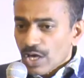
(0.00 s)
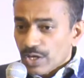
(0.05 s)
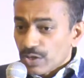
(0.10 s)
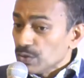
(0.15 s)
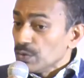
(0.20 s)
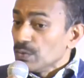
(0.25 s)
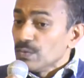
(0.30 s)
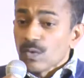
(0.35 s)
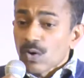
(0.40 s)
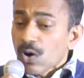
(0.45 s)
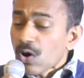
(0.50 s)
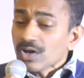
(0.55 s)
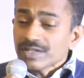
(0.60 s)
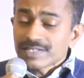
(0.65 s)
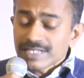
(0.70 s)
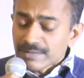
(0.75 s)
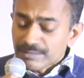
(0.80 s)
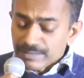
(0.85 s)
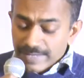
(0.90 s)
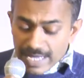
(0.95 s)
You all
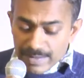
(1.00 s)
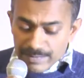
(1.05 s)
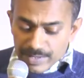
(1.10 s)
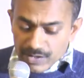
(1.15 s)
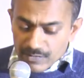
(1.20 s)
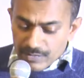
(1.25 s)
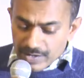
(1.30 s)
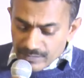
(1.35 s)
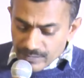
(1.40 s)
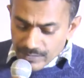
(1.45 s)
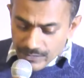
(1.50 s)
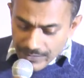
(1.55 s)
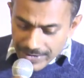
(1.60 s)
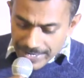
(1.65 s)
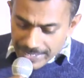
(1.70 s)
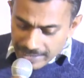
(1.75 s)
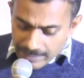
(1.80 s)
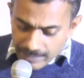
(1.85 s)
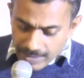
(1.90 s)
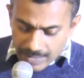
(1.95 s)
sometimes, when we
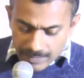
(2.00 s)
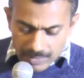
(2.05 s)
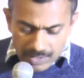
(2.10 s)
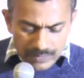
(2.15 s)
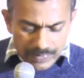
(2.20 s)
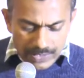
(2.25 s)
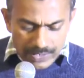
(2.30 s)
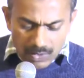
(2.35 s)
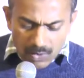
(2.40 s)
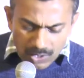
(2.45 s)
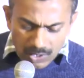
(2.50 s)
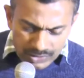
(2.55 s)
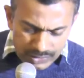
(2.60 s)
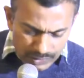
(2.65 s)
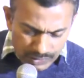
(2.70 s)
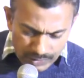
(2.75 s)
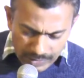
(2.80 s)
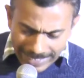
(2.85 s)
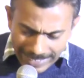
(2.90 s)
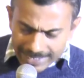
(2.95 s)
read the Bible, we all
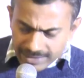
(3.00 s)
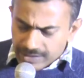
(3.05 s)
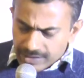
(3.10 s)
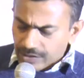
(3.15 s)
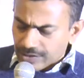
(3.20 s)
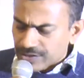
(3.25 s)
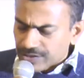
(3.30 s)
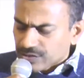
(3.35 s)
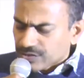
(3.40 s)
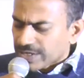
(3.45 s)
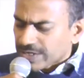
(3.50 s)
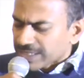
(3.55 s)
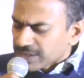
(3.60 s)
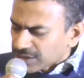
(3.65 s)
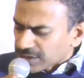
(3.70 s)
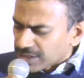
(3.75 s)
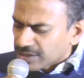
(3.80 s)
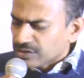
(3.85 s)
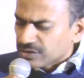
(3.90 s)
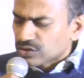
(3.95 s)
get an
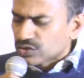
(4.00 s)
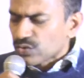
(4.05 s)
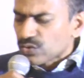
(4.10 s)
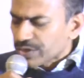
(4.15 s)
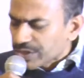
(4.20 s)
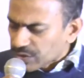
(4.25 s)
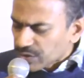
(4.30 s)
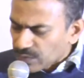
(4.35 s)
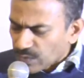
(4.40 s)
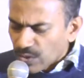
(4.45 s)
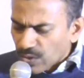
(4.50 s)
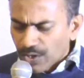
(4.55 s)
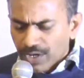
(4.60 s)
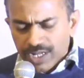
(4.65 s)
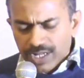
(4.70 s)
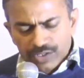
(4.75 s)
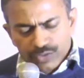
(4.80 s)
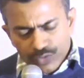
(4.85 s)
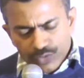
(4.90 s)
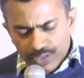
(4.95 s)
instruction through His word
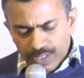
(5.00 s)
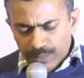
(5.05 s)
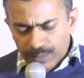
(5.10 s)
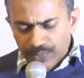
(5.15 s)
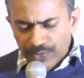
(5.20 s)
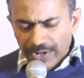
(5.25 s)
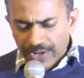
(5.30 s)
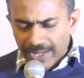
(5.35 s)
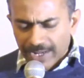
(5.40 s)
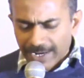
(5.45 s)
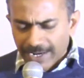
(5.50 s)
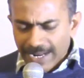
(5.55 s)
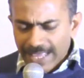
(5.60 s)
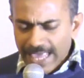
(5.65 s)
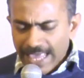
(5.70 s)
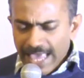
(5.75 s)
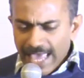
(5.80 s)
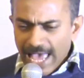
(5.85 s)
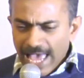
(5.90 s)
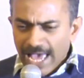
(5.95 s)
or through the prayer.
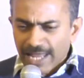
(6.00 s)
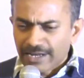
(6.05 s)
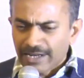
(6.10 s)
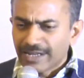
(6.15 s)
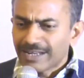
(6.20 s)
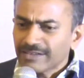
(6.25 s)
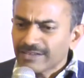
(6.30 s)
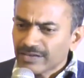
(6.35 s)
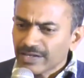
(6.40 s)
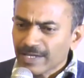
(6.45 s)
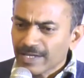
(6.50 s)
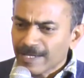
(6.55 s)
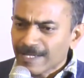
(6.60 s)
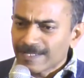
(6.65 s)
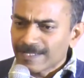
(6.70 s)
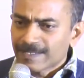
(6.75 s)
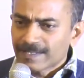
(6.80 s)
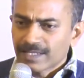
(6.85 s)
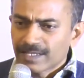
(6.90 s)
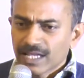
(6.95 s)
And another thing
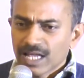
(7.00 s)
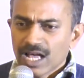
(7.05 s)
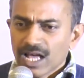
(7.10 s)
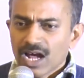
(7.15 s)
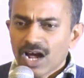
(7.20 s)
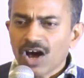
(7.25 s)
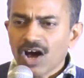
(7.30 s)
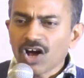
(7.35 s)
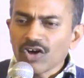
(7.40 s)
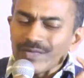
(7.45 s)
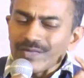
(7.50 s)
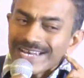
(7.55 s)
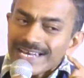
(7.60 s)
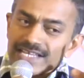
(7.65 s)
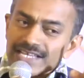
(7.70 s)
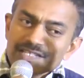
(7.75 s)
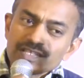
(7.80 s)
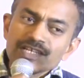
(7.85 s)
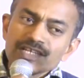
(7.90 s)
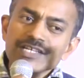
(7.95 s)
is, are we
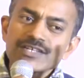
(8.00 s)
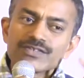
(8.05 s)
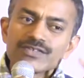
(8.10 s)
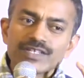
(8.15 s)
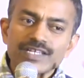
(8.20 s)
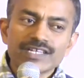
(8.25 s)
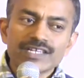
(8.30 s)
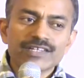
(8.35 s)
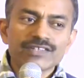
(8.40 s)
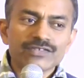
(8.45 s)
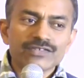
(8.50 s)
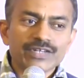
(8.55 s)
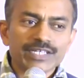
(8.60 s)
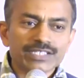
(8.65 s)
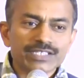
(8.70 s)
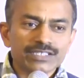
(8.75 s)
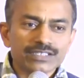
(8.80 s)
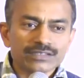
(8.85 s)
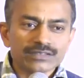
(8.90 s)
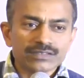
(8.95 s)
listening to that
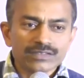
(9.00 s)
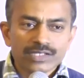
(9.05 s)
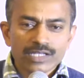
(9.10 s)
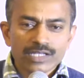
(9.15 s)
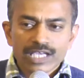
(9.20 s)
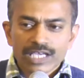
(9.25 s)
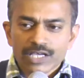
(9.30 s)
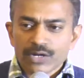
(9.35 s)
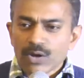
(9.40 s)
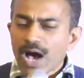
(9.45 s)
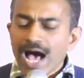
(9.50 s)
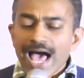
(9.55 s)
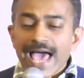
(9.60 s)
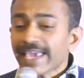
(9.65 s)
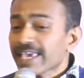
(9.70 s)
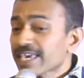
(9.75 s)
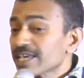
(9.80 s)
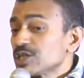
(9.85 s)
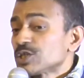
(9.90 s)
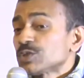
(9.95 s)
instruction? I
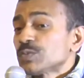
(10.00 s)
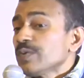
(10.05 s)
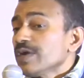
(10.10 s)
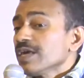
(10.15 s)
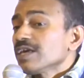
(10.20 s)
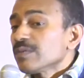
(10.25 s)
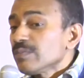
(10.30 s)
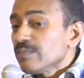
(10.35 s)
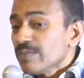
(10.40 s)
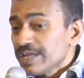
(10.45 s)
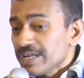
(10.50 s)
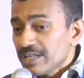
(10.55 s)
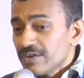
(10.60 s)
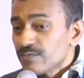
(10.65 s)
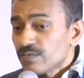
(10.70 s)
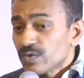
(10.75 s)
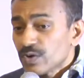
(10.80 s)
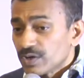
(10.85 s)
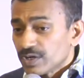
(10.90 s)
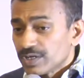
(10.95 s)
can speak many
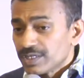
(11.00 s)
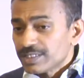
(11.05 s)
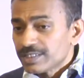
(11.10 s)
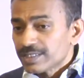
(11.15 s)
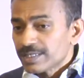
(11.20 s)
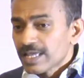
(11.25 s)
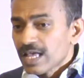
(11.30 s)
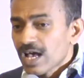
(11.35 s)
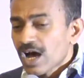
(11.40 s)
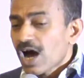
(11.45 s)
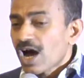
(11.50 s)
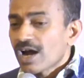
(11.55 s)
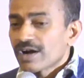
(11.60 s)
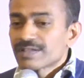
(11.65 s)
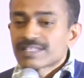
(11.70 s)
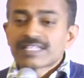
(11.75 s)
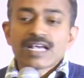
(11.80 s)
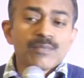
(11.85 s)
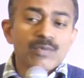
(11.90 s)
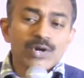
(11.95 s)
words. or
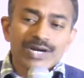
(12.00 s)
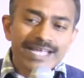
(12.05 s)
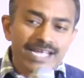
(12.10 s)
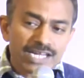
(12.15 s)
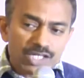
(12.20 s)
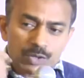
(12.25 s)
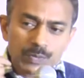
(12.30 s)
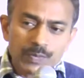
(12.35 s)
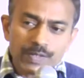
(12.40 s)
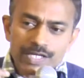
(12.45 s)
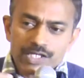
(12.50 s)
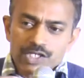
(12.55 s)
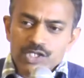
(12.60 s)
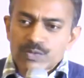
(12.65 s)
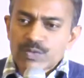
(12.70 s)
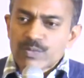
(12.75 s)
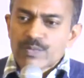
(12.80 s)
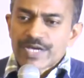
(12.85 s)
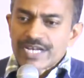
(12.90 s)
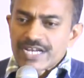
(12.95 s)
someone can speak to
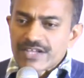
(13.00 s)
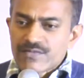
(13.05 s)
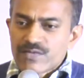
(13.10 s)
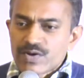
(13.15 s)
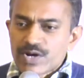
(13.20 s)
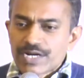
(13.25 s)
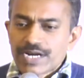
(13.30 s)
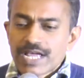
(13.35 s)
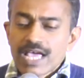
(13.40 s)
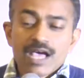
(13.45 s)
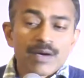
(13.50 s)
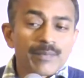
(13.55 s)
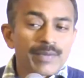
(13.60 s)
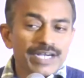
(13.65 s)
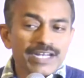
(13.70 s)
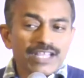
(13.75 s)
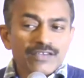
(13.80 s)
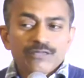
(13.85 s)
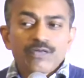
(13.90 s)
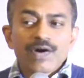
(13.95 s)
you in many words, but
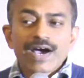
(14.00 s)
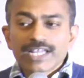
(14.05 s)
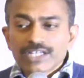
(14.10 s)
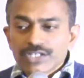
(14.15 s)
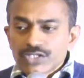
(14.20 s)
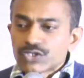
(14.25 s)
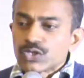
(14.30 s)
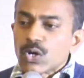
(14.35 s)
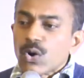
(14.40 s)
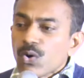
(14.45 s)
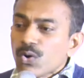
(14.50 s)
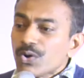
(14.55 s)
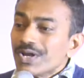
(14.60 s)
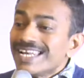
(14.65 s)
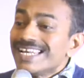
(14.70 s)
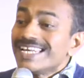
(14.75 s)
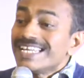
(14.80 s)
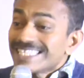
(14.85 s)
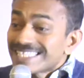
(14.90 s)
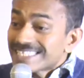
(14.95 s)
if I
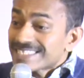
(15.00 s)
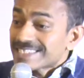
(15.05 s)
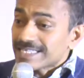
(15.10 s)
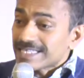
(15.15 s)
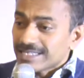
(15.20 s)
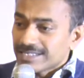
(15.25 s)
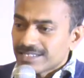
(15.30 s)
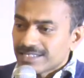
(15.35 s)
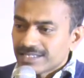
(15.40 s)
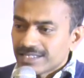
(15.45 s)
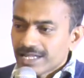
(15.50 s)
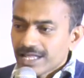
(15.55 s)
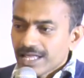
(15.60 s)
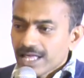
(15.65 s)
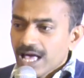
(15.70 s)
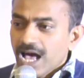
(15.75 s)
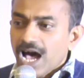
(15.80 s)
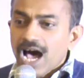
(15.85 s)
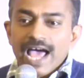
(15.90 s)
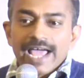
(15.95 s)
don't listen,
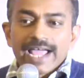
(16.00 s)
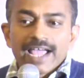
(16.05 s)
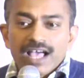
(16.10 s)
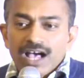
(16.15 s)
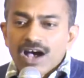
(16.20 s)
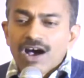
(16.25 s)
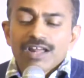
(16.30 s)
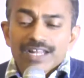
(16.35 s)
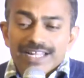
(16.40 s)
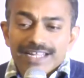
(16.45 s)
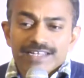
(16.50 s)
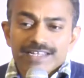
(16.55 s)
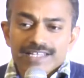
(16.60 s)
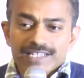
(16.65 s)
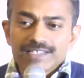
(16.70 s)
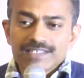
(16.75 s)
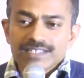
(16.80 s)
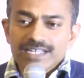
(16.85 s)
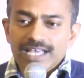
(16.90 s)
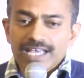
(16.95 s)
I can't
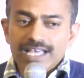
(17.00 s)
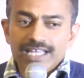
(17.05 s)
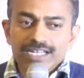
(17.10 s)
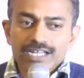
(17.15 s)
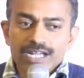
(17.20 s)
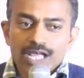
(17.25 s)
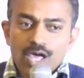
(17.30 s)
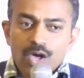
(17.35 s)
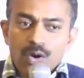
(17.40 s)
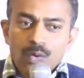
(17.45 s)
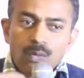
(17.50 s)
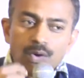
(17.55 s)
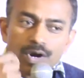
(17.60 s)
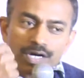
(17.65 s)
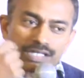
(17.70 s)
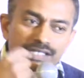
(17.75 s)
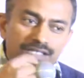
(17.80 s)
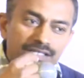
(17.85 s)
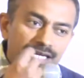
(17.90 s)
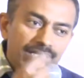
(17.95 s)
understand
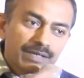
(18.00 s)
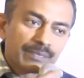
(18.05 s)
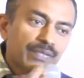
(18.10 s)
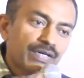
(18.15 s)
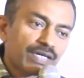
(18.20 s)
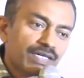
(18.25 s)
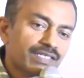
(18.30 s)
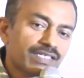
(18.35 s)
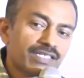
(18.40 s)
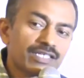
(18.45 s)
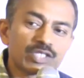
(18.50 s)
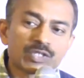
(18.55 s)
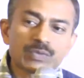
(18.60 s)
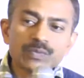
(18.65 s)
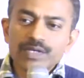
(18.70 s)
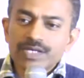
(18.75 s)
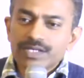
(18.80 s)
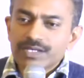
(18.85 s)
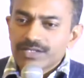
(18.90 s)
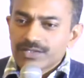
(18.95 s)
what that person is
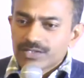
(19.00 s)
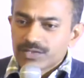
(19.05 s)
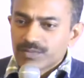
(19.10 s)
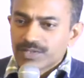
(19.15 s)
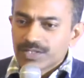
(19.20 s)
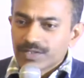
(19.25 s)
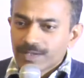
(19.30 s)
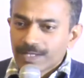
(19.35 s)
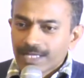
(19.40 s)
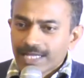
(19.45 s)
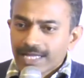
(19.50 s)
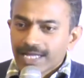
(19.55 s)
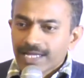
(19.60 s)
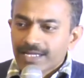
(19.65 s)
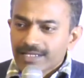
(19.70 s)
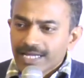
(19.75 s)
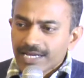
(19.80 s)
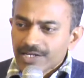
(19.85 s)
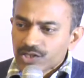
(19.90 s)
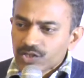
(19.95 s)
speaking to me.
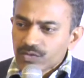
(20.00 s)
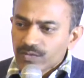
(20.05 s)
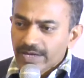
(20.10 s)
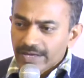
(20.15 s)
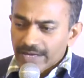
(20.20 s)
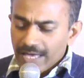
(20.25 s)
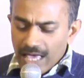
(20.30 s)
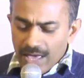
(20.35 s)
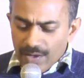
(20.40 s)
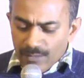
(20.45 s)
That's the way.